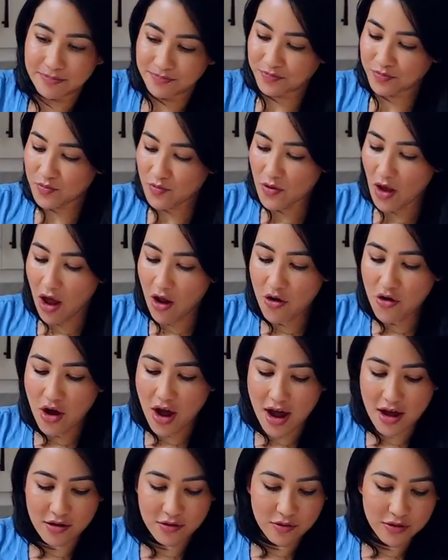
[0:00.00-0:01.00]
I don't know
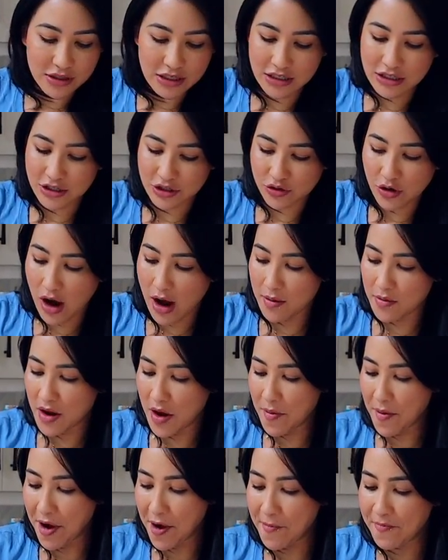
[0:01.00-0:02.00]
how he described
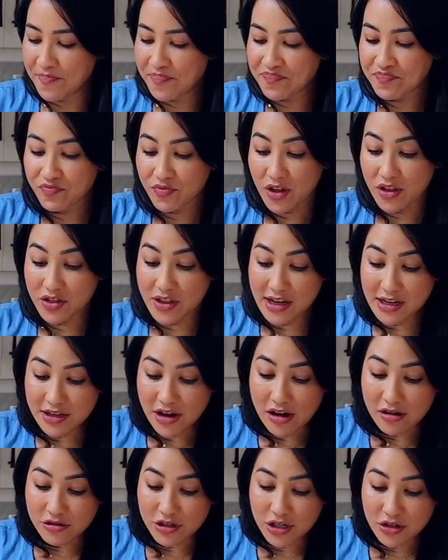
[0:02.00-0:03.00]
it, but these
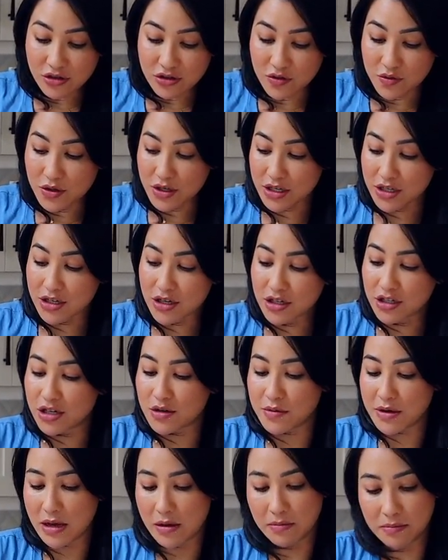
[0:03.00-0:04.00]
actually look really good
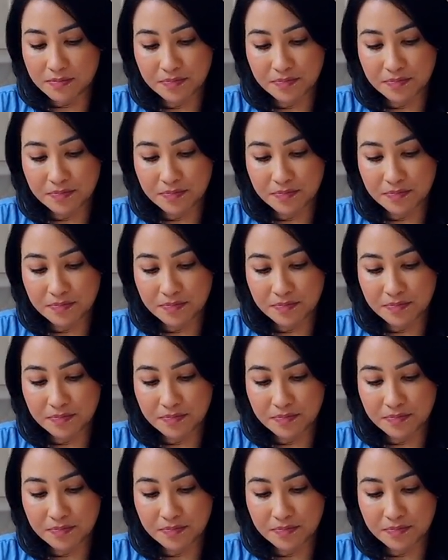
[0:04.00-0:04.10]
to me.